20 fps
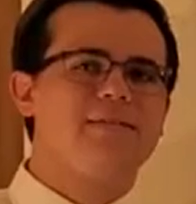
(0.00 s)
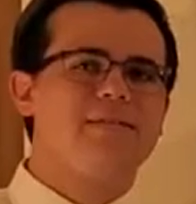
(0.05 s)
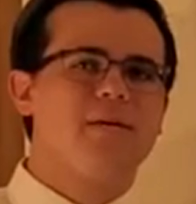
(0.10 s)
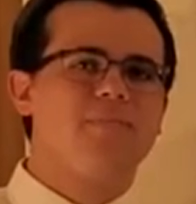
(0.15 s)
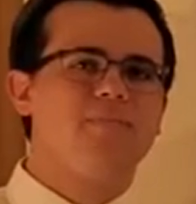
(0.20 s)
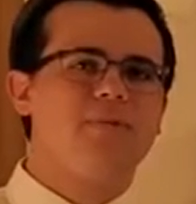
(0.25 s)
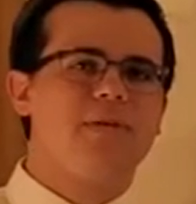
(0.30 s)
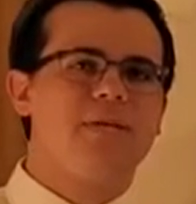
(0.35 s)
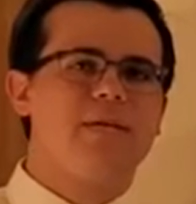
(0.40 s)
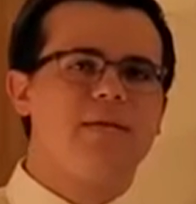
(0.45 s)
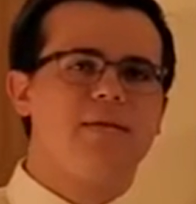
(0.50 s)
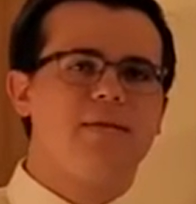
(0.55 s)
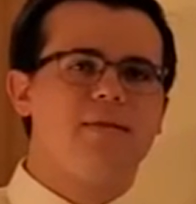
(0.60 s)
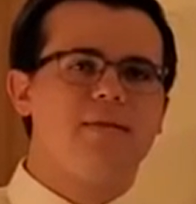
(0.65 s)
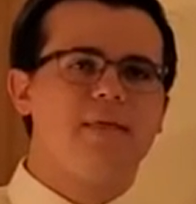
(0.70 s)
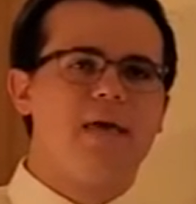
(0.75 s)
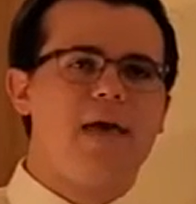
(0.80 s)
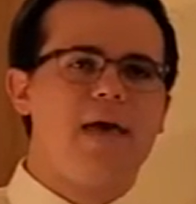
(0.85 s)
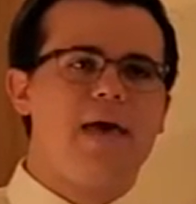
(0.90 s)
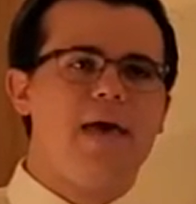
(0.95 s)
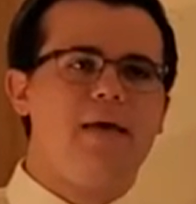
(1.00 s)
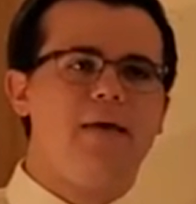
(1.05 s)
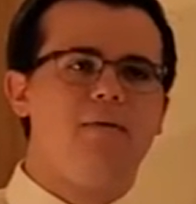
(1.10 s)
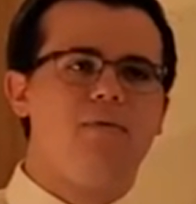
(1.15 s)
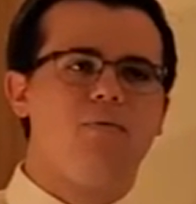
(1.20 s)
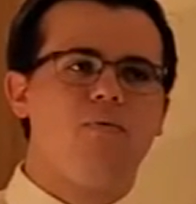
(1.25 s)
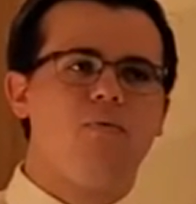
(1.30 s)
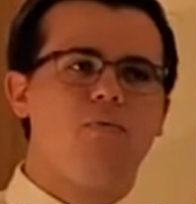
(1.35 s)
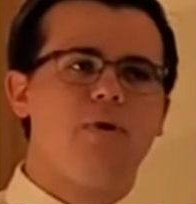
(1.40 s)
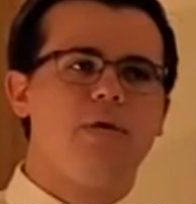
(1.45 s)
something that
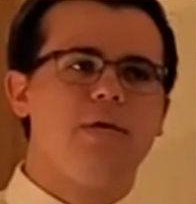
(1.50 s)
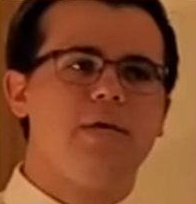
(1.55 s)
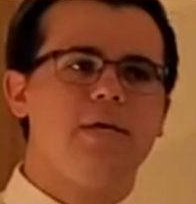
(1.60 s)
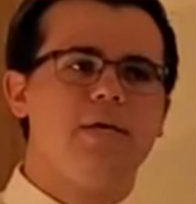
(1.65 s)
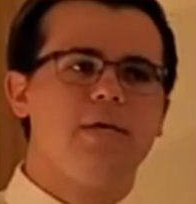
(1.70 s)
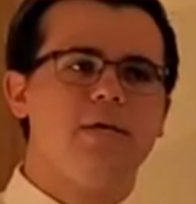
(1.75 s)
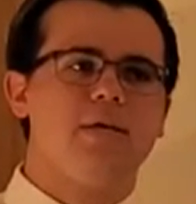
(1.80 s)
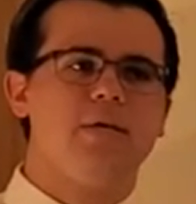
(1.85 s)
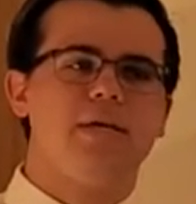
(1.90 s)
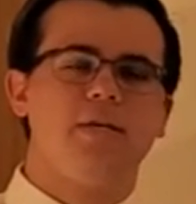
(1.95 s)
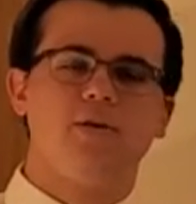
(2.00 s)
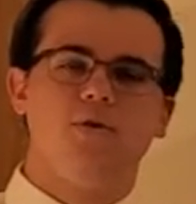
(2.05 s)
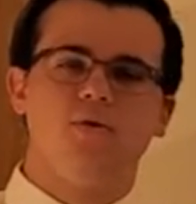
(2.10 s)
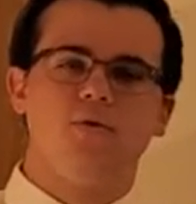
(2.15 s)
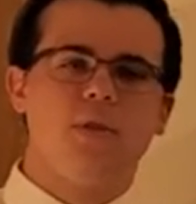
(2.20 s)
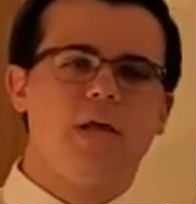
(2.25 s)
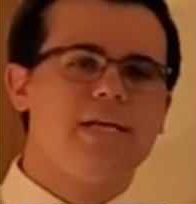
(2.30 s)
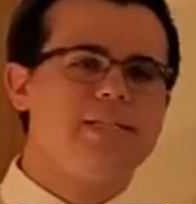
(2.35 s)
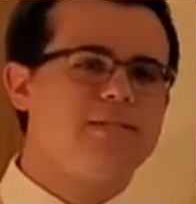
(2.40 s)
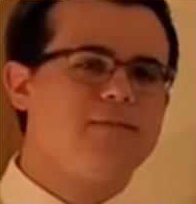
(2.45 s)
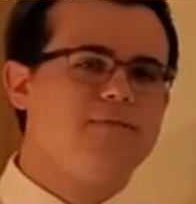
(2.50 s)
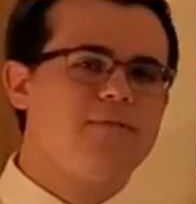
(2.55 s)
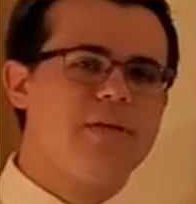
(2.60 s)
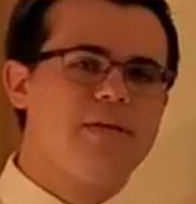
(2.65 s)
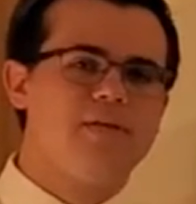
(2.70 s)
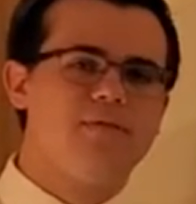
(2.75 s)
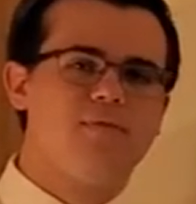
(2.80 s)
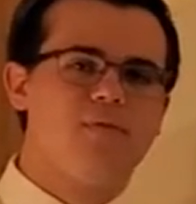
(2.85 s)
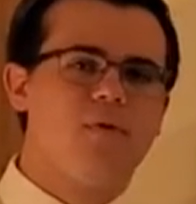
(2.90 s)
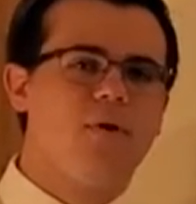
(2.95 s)
we can do lots of
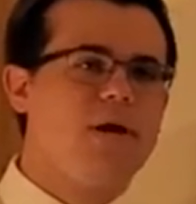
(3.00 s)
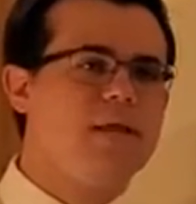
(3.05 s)
things for,